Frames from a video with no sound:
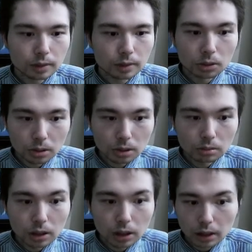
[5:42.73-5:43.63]
And also,
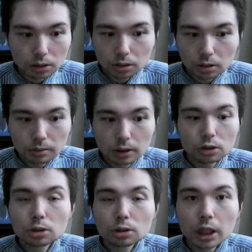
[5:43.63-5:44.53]
really, the truth is
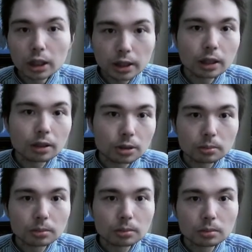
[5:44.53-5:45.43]
you shut out
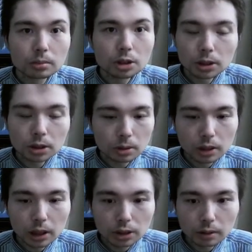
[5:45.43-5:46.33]
this bishop on
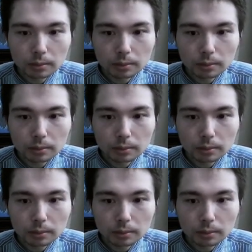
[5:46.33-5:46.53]
h7.